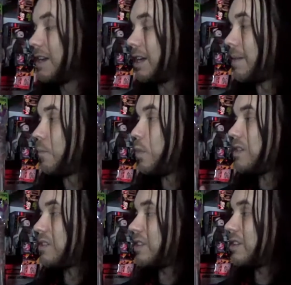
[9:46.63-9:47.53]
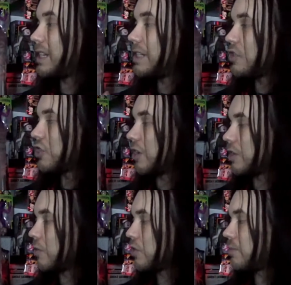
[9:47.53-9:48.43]
Winston in his
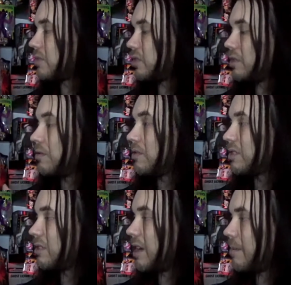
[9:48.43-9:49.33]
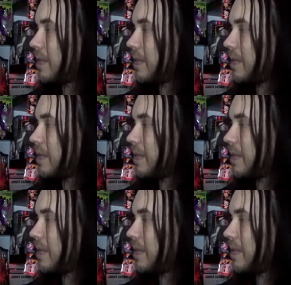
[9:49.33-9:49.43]
charcoal jumpsuit, slime